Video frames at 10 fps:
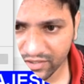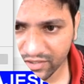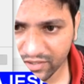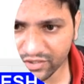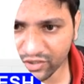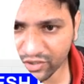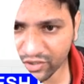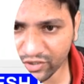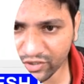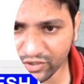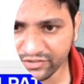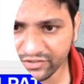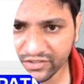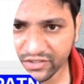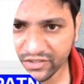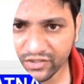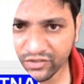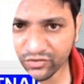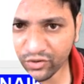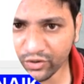click on finish.
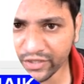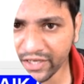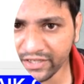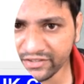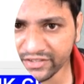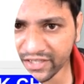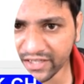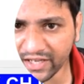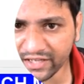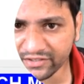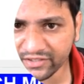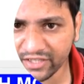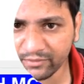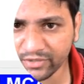So A is the class name